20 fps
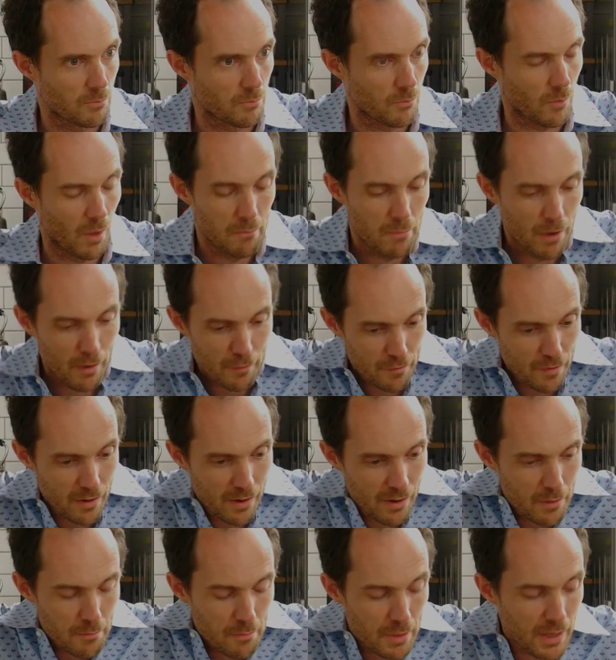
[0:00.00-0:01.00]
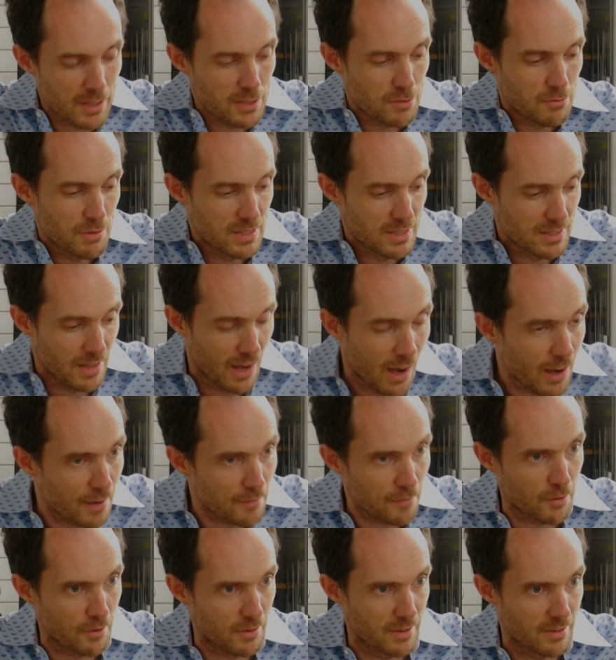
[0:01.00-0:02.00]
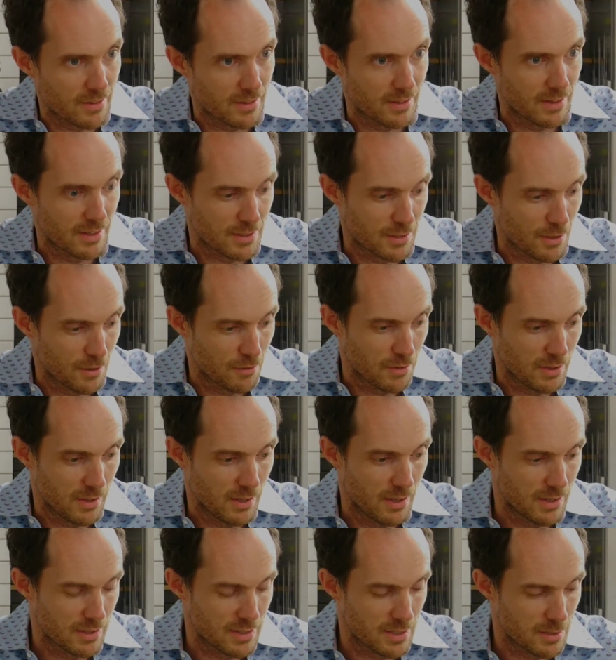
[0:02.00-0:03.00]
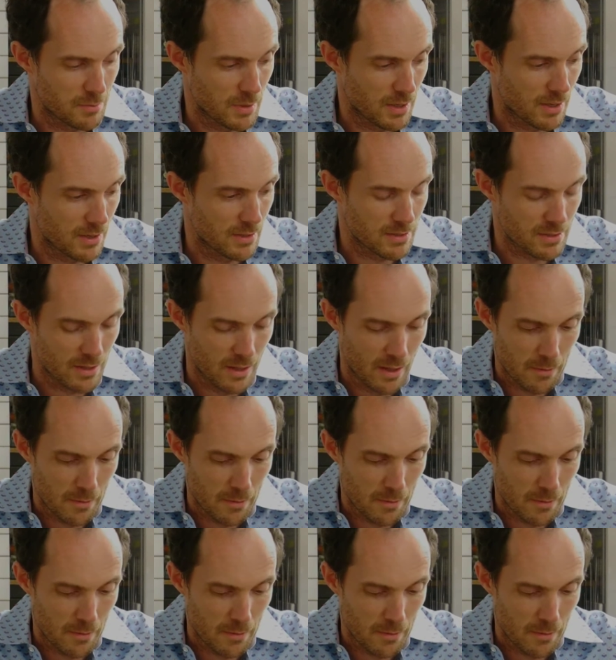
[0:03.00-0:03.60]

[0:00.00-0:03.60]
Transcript: And by far the biggest reason I've got into this over the years is because,